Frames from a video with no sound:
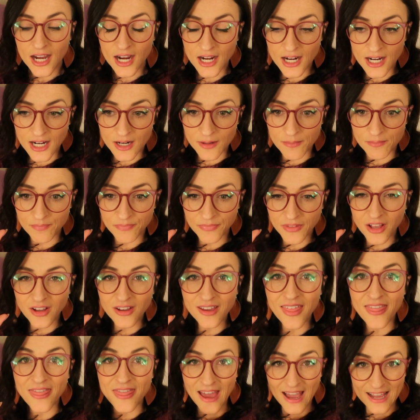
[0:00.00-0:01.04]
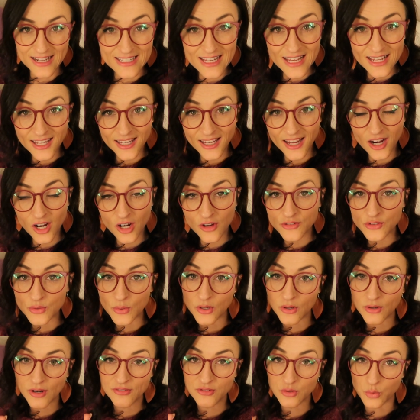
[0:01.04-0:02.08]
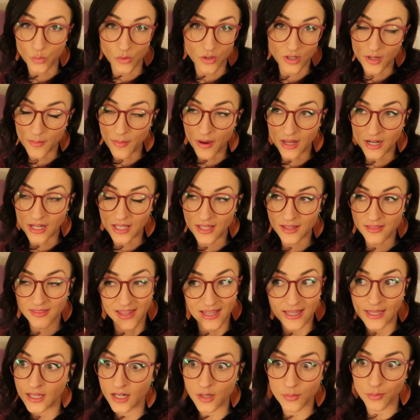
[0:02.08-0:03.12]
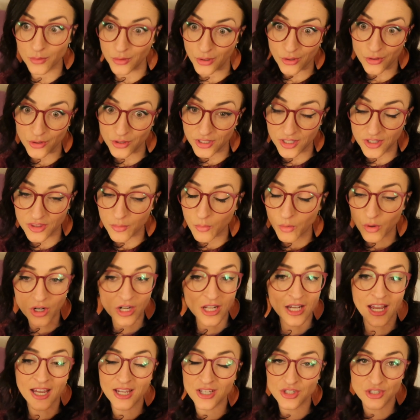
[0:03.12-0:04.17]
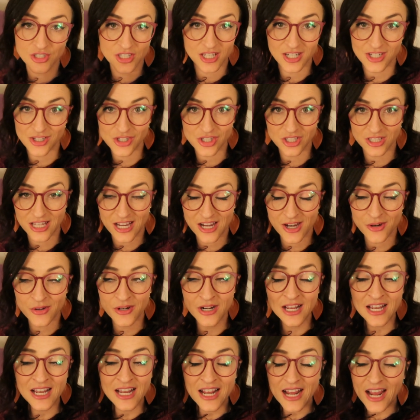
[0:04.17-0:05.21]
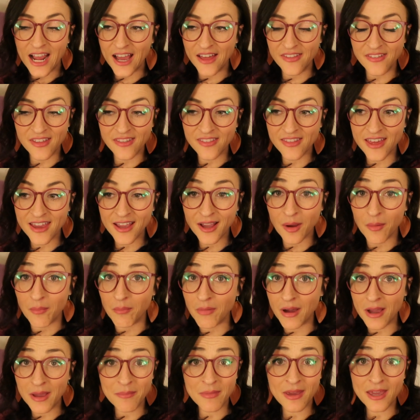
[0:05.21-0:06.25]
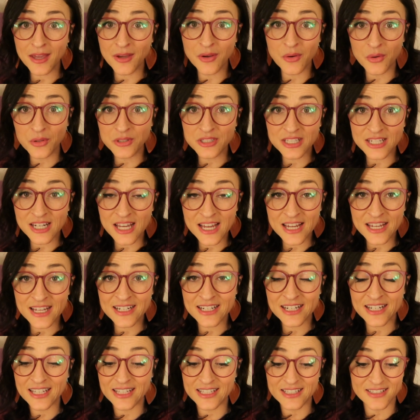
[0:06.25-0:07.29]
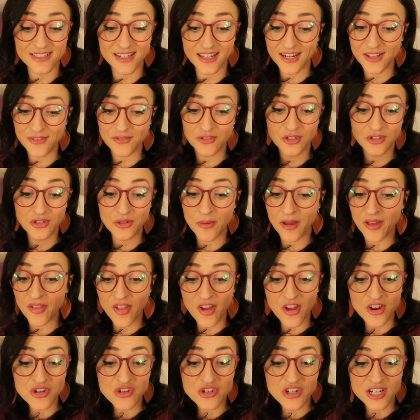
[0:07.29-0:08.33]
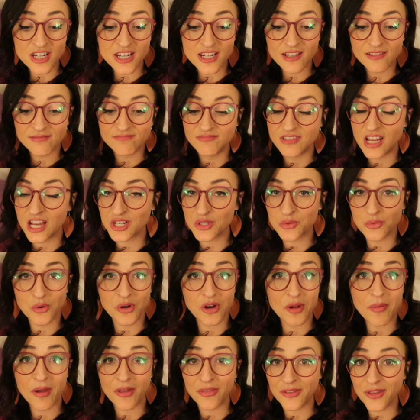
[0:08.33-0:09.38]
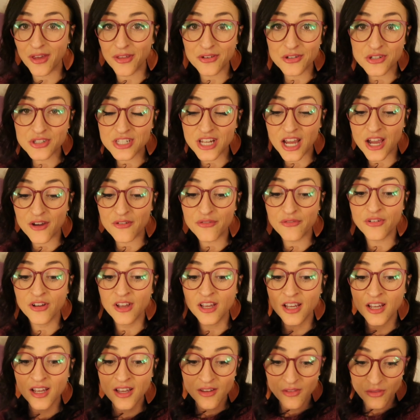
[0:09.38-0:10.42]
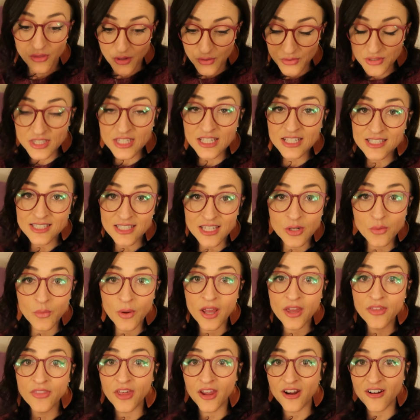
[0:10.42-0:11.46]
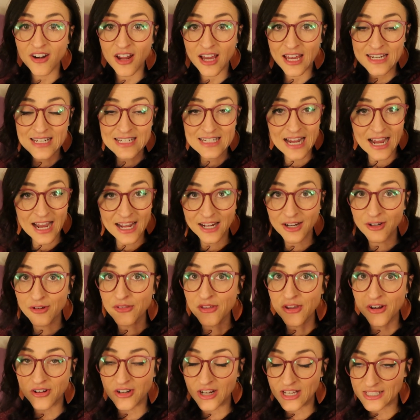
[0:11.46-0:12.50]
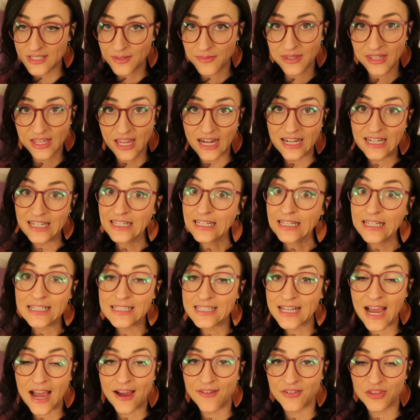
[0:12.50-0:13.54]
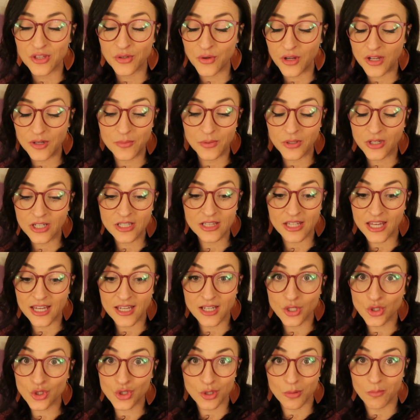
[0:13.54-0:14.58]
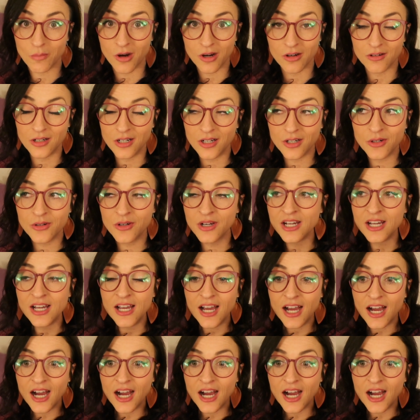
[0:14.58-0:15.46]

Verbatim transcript: Um, I'll get that taken care of so I don't have to worry about it and like get up really early in the morning. I can just kind of chill out. And then like my main goal tonight is not even to do my laundry, not to worry about the other stuff. Those things can wait. They are not dire. They are not something I need to have in the grade book like tomorrow.